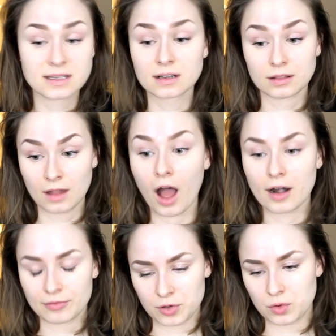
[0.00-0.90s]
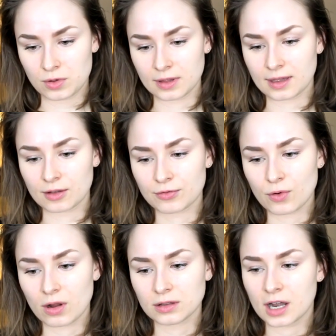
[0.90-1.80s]
I did a lot of Googling
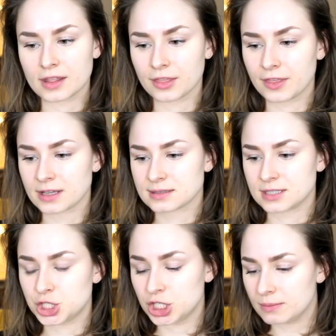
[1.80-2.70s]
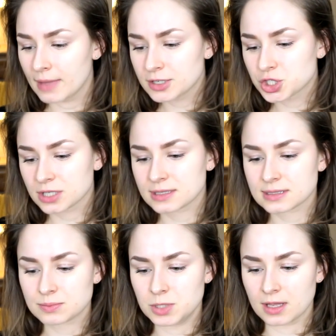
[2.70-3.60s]
for a lot of the things that she
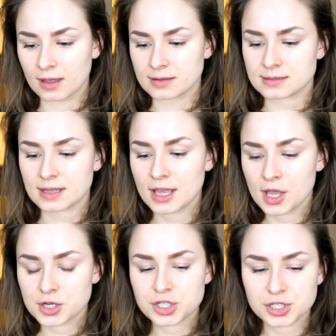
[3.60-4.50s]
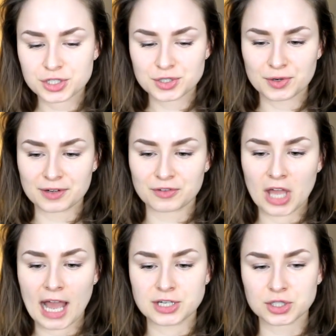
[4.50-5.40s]
mentioned, because she just sort of
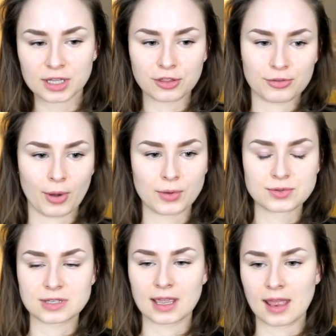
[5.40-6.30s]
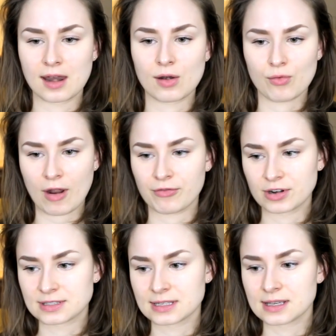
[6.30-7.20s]
casually throws in
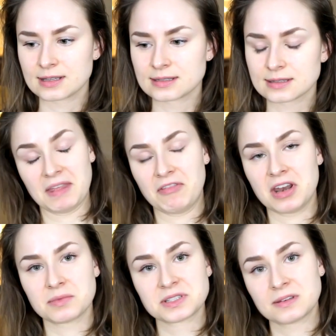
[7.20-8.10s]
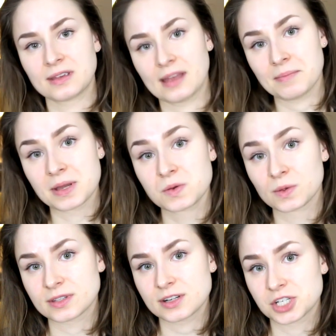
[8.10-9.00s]
references. If anyone's looking at my
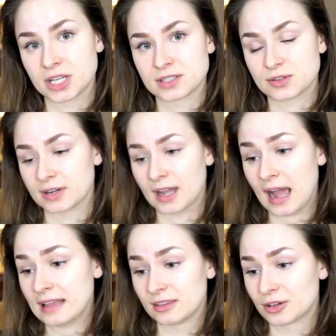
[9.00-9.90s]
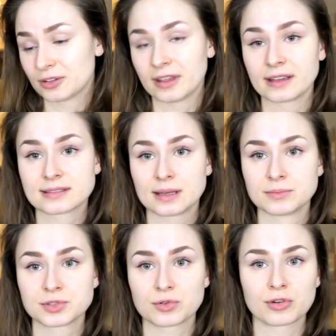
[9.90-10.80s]
Google search history, I look like
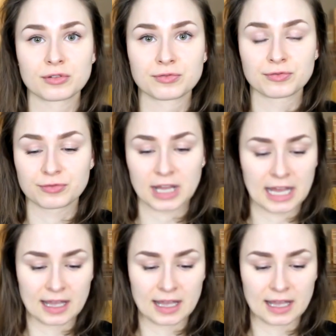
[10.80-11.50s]
some sort of